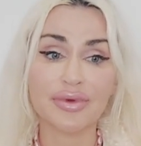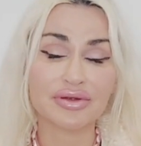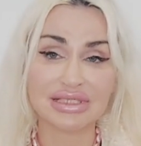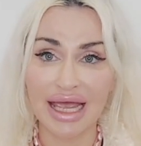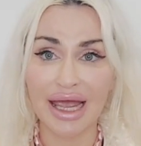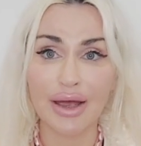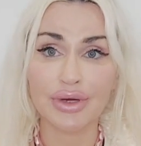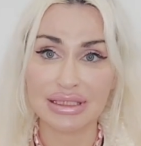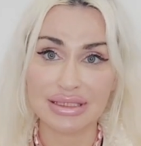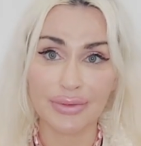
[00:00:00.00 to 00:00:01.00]
Tao
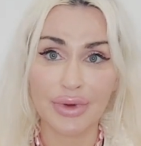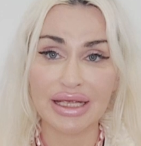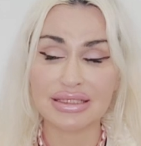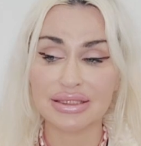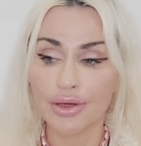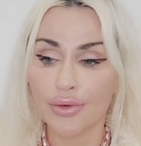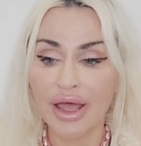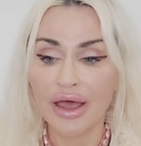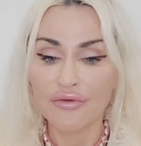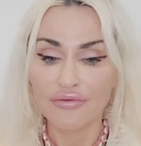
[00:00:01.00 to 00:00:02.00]
in some ways,
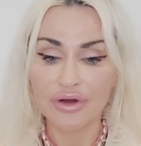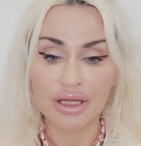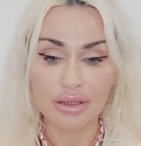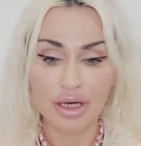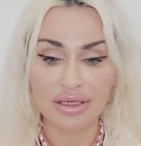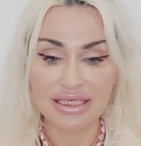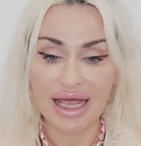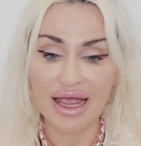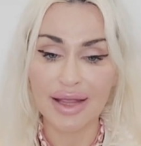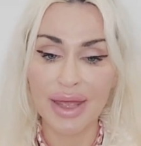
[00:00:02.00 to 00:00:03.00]
for a long
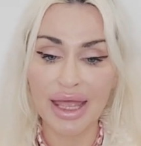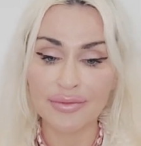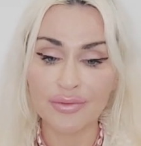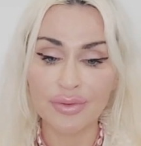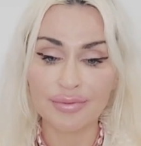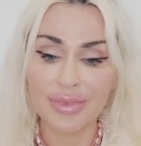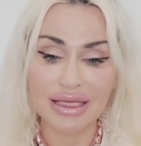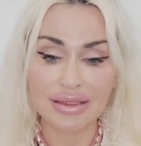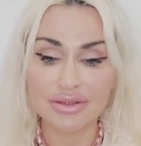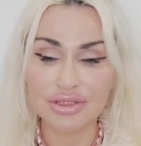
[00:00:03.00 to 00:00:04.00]
time. And
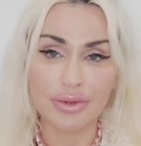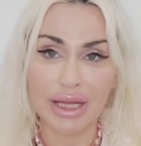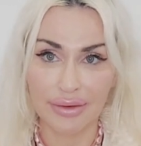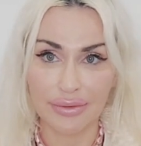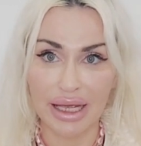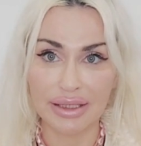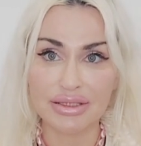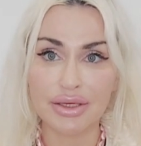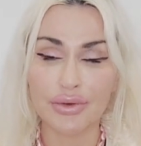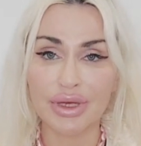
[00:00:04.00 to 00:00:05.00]
men don't have that.
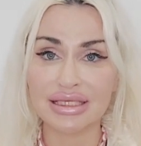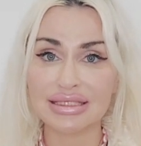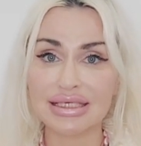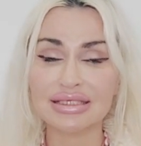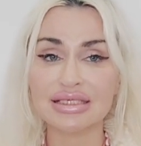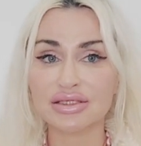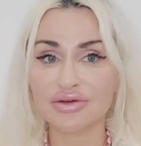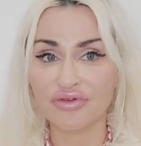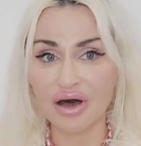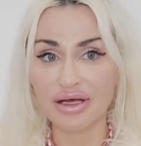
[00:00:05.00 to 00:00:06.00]
So it's easy to
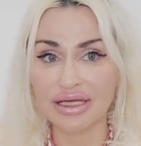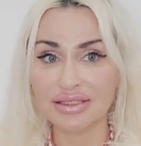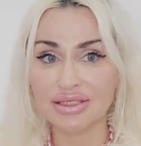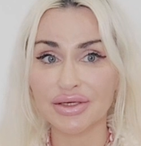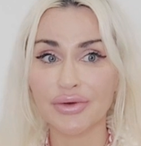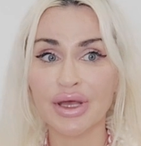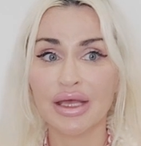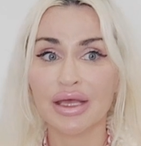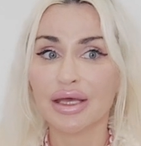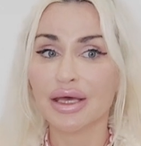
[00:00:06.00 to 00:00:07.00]
fall into,
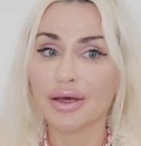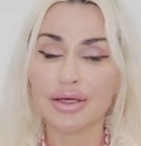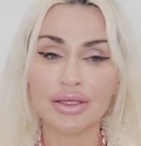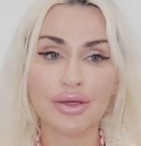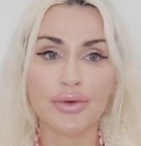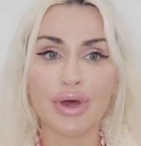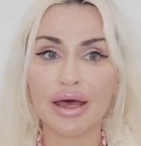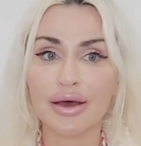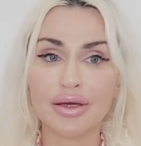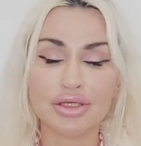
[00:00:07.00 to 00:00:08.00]

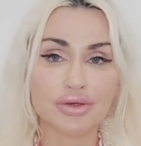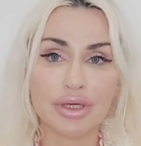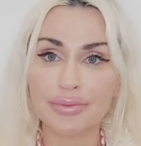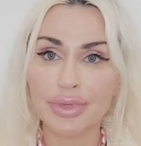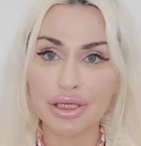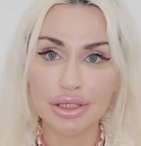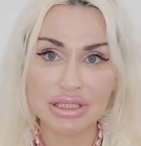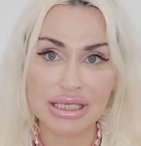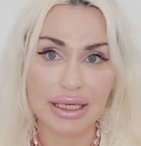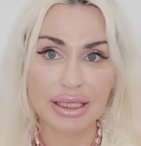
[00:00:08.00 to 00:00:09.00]
Jordan
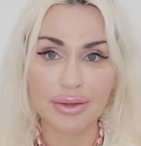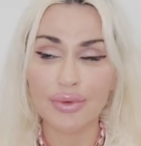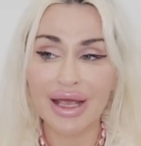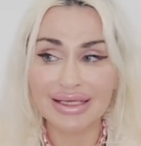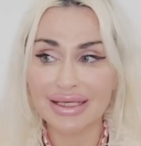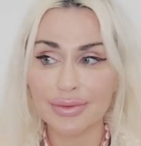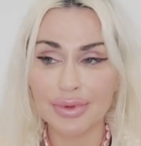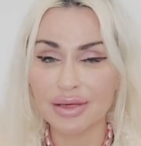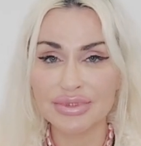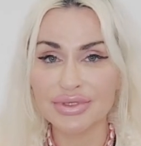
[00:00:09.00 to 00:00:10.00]
Peterson. Why did he
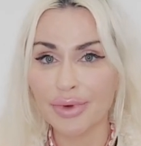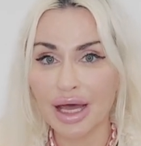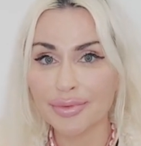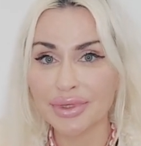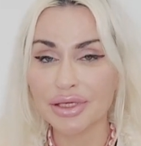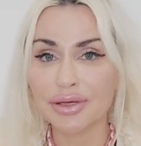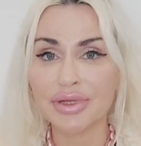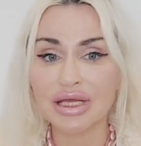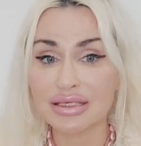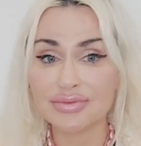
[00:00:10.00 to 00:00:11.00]
become so popular?
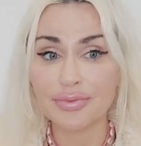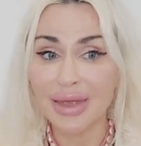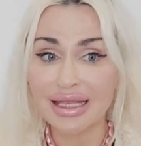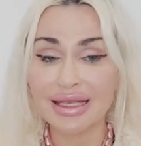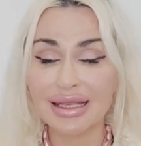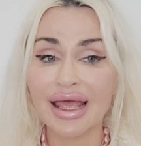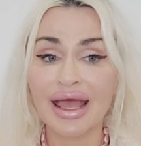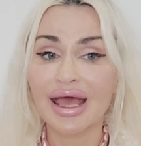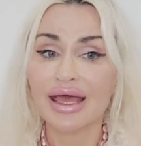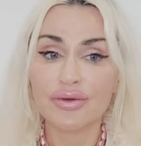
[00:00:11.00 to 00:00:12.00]
Because men
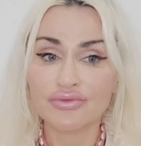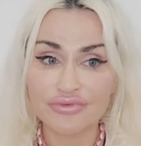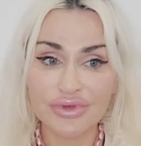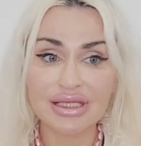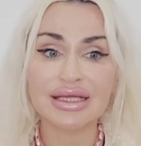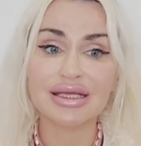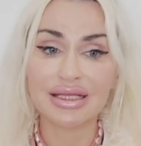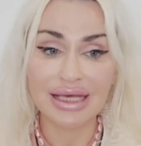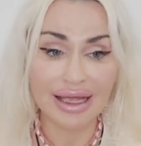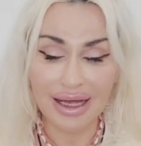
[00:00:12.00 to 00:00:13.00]
really,
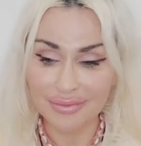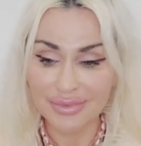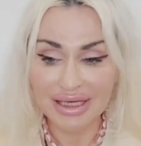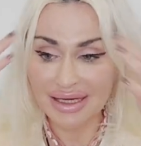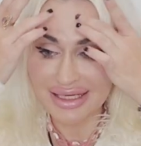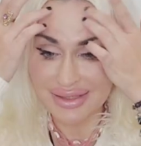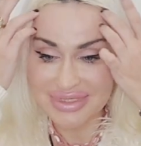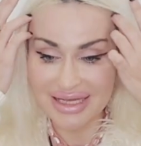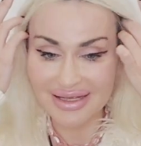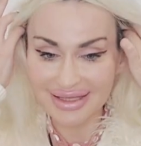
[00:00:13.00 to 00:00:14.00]
I keep
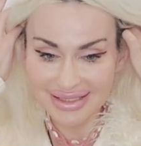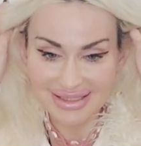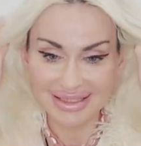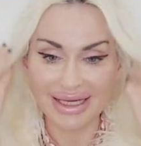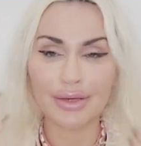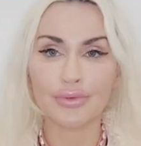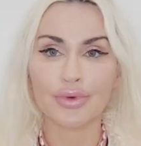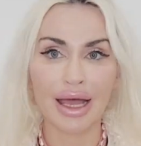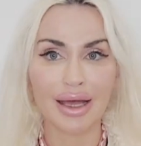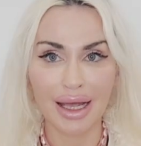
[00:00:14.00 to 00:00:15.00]
saying this tonight.
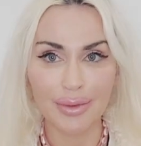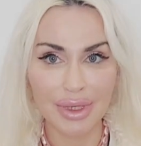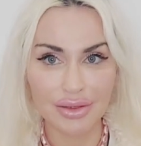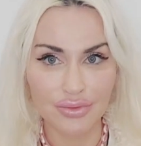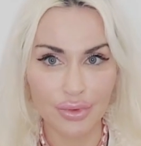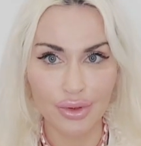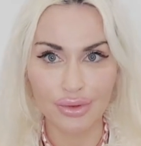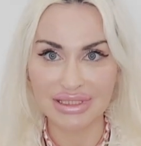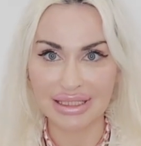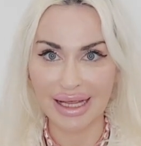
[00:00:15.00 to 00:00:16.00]
I'm on a
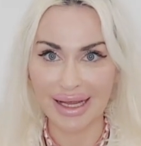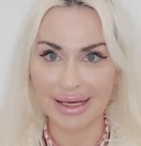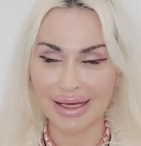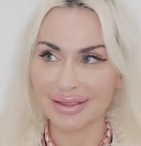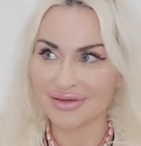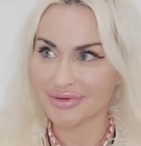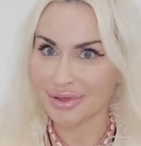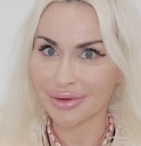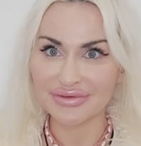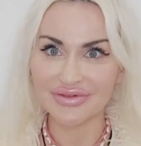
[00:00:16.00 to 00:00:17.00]
roll tonight. I didn't even
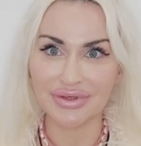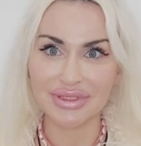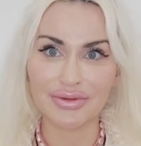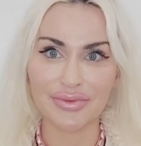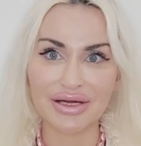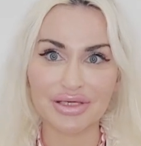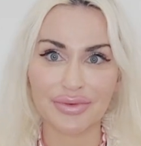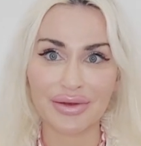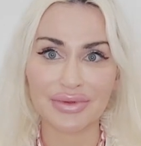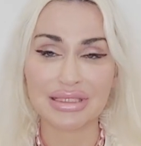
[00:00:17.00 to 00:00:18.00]
know I was feeling so passionate
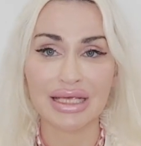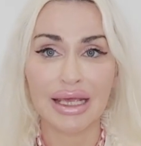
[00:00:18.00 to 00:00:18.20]
about this.